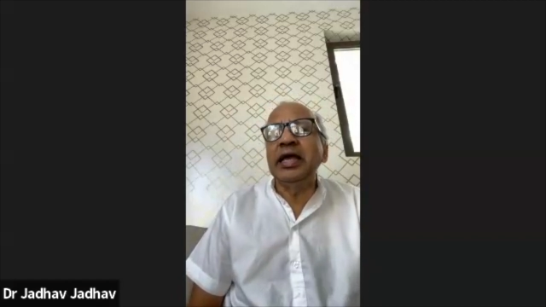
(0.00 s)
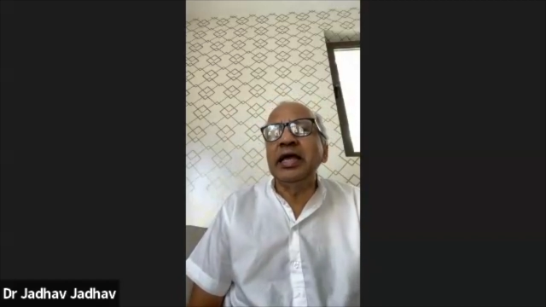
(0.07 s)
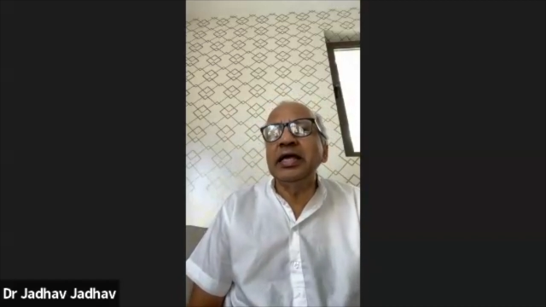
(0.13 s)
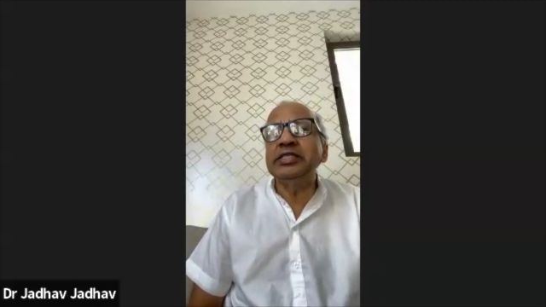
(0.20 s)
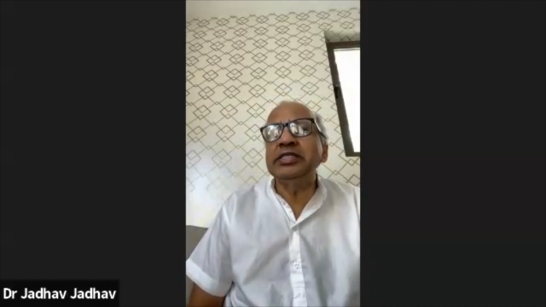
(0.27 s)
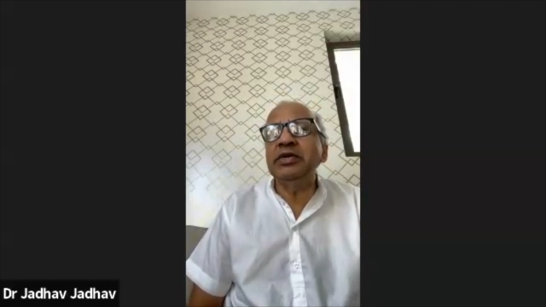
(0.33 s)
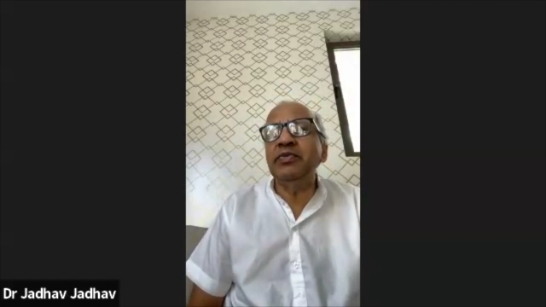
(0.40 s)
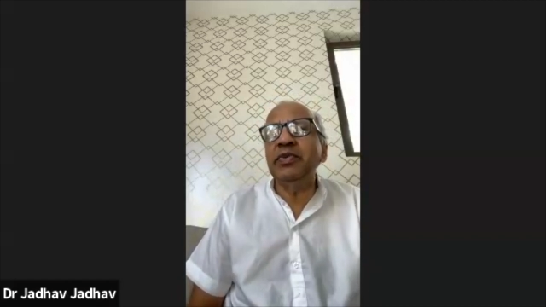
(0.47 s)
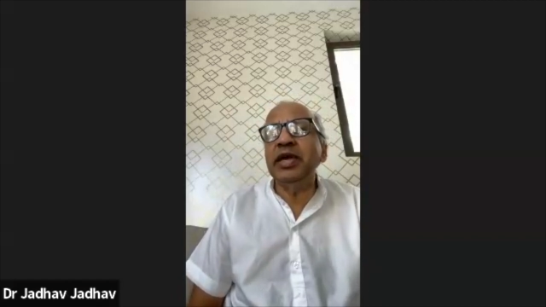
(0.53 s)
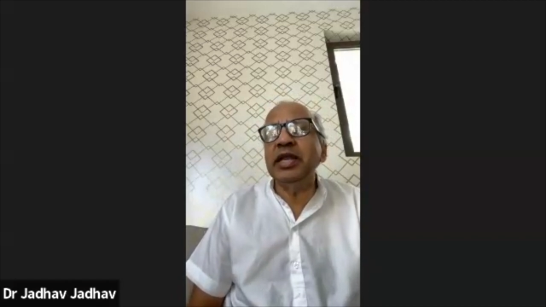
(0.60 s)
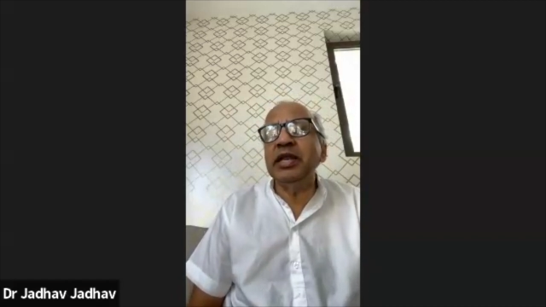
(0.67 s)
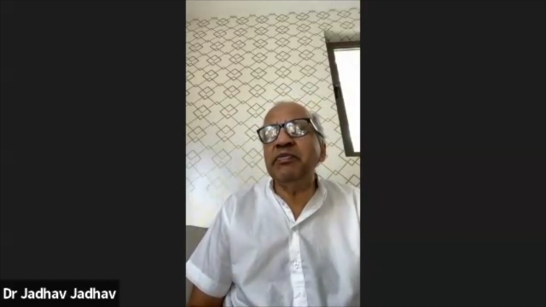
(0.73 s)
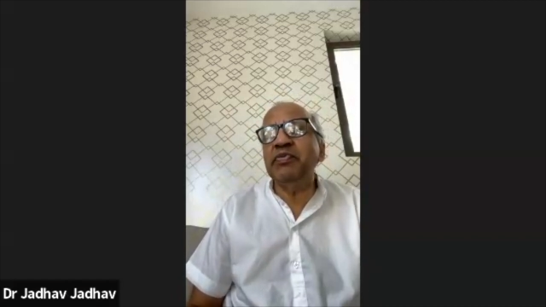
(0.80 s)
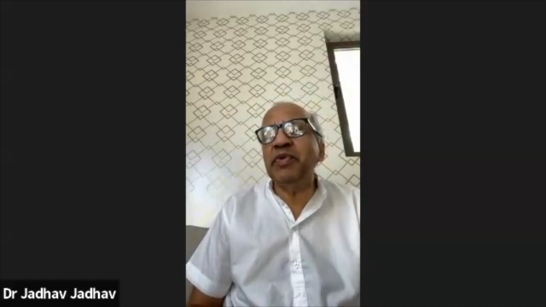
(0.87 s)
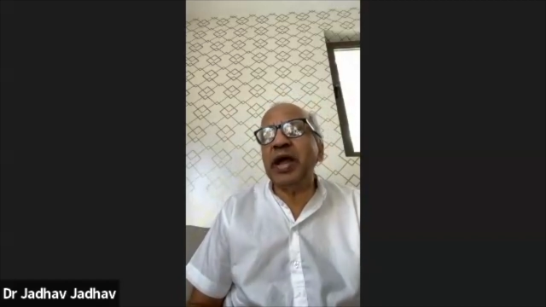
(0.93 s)
is the
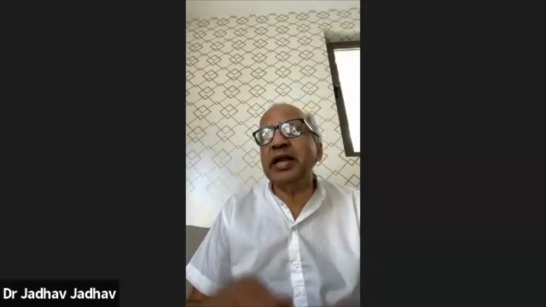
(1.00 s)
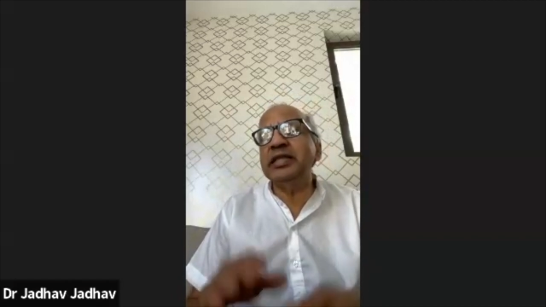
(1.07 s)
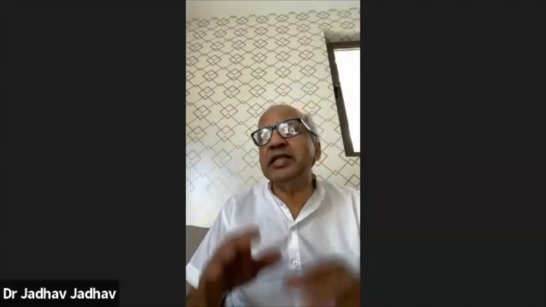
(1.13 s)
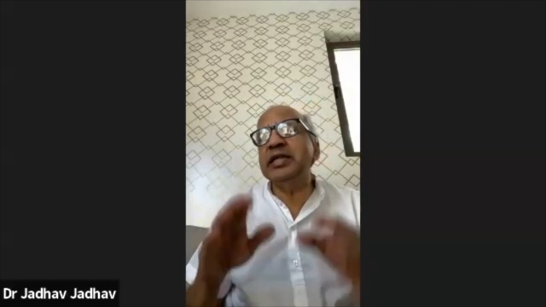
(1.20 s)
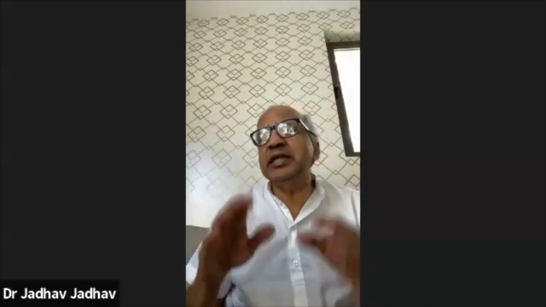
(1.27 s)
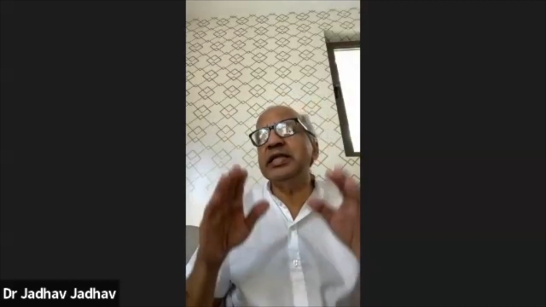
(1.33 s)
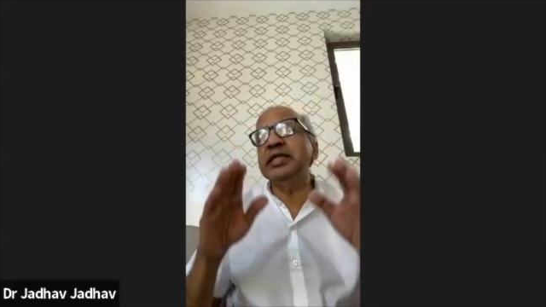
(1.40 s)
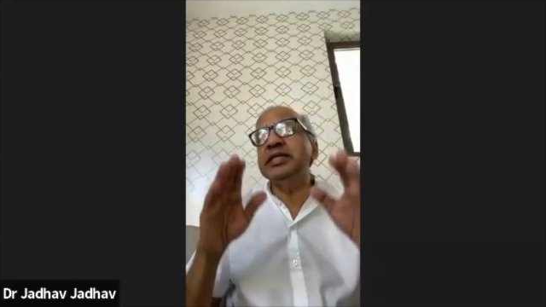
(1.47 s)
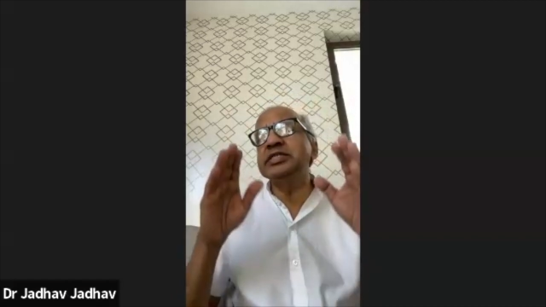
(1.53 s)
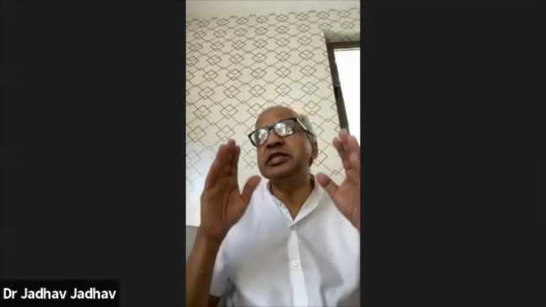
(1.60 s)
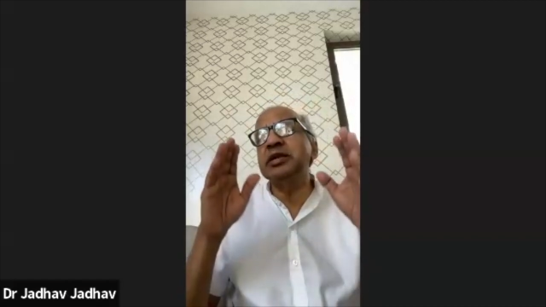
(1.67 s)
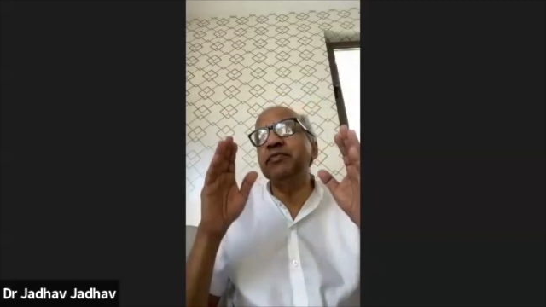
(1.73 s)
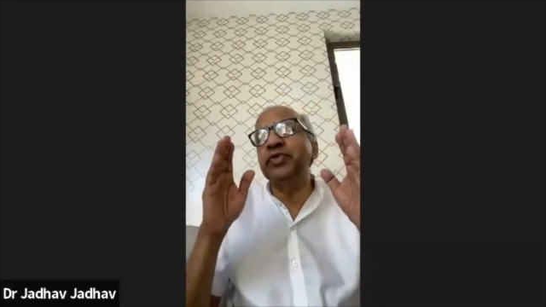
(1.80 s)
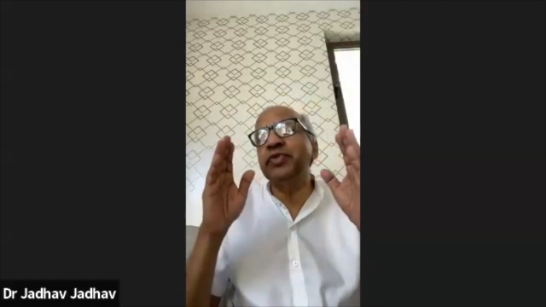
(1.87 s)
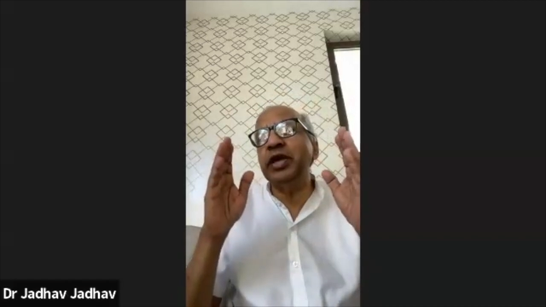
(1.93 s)
very fact that there is
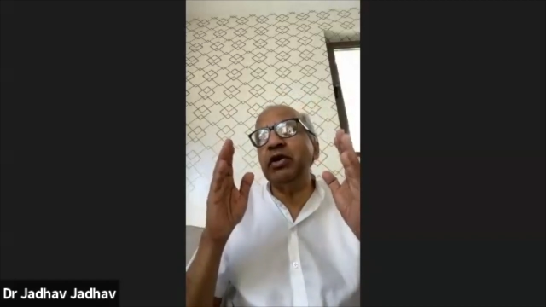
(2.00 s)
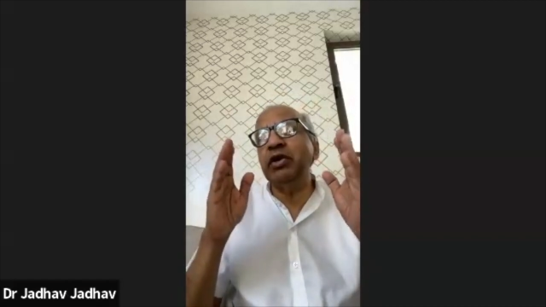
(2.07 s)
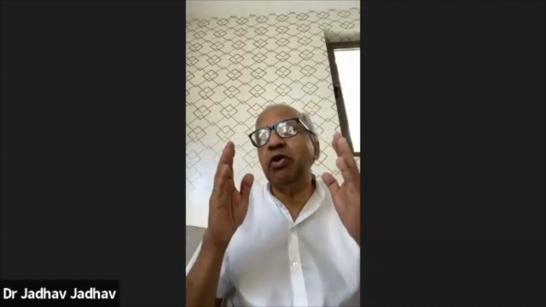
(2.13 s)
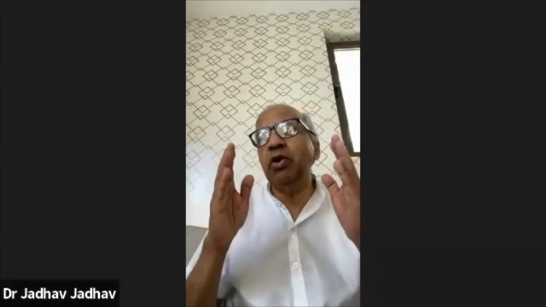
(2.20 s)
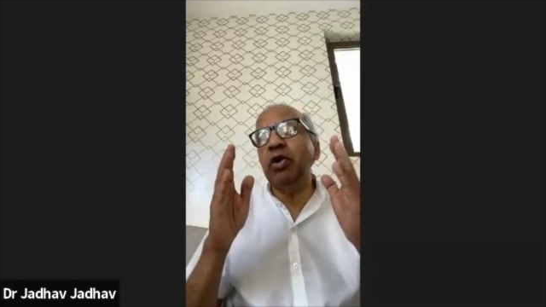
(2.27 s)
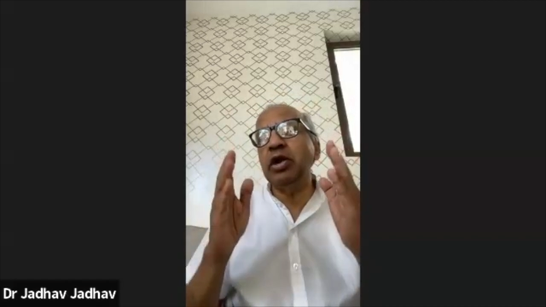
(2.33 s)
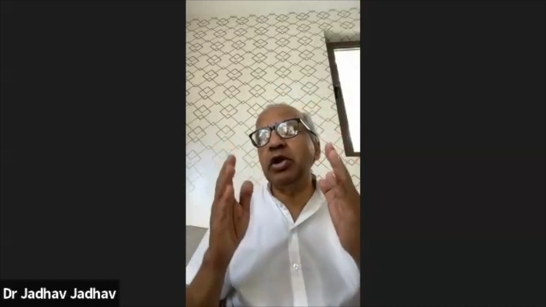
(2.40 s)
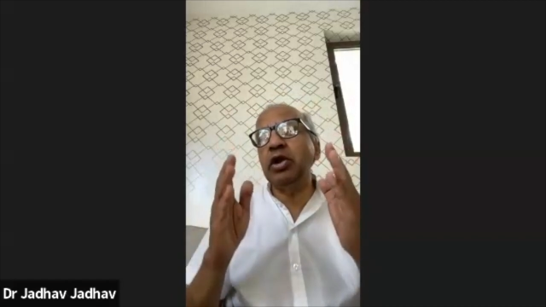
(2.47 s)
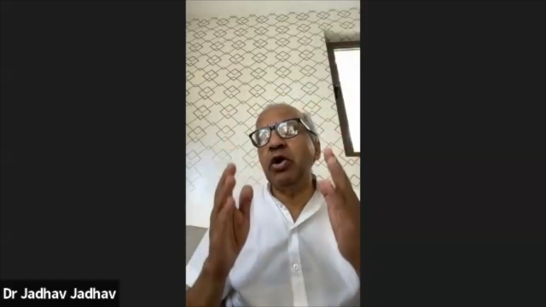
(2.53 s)
something called